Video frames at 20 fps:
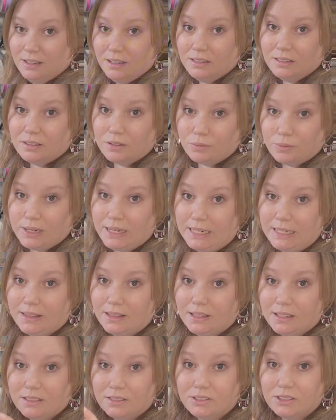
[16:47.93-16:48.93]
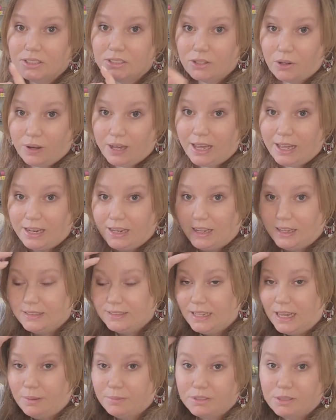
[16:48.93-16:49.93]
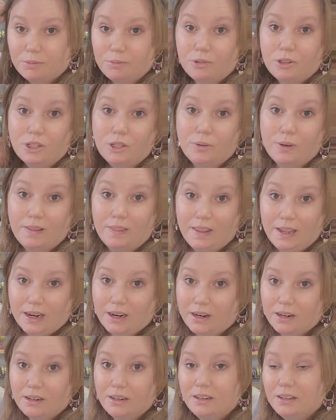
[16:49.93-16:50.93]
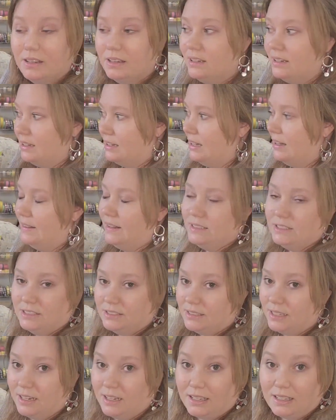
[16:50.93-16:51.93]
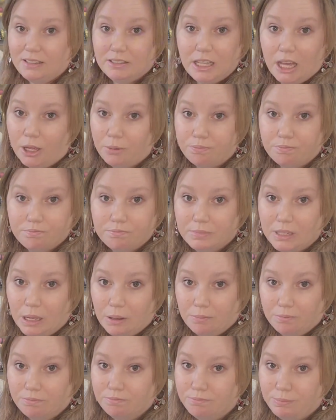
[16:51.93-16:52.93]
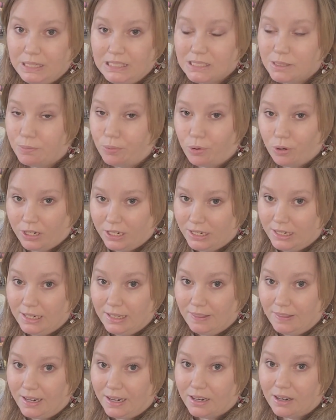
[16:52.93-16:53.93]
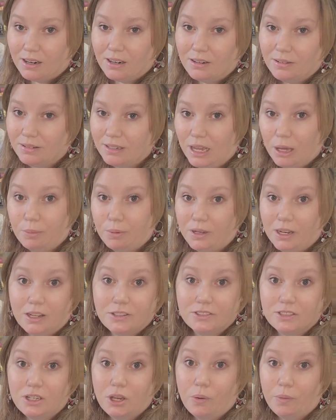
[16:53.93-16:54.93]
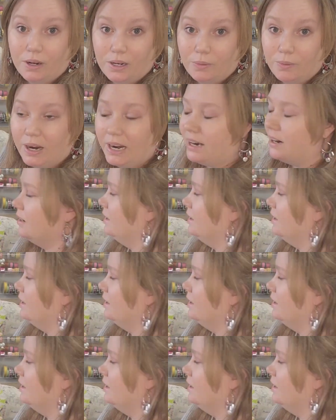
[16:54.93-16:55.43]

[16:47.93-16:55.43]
the wreath. Just go ahead and dab some glue in there. Again, that's just going to help him be supported in there, help it not to go anywhere.